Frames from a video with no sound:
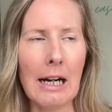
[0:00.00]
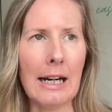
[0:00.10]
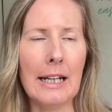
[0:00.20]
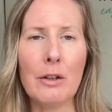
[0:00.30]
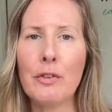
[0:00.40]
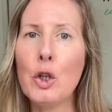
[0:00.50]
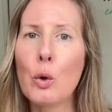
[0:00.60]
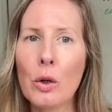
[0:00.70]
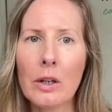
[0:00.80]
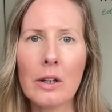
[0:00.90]
If
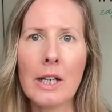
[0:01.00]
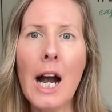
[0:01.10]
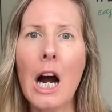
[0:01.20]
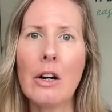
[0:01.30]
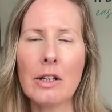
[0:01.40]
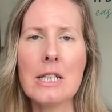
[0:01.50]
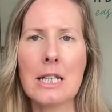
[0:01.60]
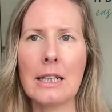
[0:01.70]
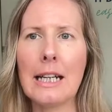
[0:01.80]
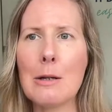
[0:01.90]
your current
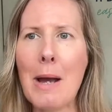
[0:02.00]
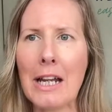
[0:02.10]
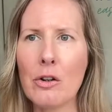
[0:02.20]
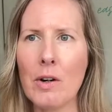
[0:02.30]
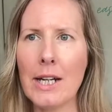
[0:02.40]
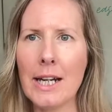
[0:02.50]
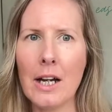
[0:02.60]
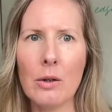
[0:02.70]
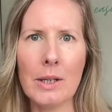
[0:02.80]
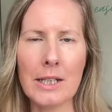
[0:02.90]
lead magnet right
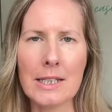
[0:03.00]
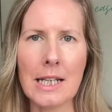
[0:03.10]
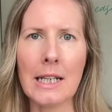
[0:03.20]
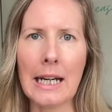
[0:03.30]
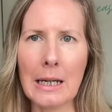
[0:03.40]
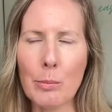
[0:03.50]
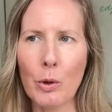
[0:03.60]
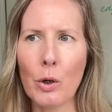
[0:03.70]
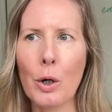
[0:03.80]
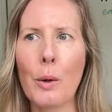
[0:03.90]
now is an
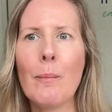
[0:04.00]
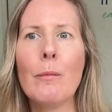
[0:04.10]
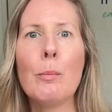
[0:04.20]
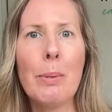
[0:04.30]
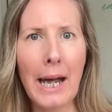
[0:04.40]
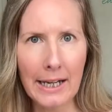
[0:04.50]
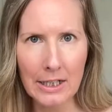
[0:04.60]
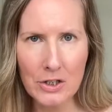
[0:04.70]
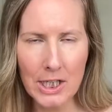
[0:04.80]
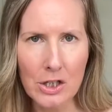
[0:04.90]
ebook, pay
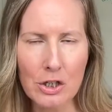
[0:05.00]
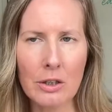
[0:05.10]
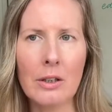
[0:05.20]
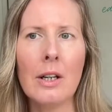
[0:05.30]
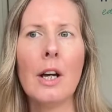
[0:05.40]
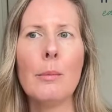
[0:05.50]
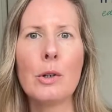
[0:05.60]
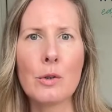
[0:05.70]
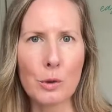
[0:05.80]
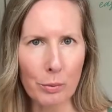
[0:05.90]
attention
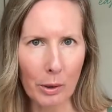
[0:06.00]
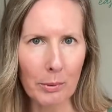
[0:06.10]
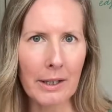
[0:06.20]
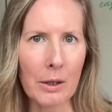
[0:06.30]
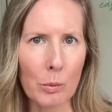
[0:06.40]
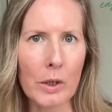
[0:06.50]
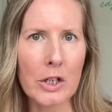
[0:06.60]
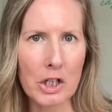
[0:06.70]
because you're probably going to want to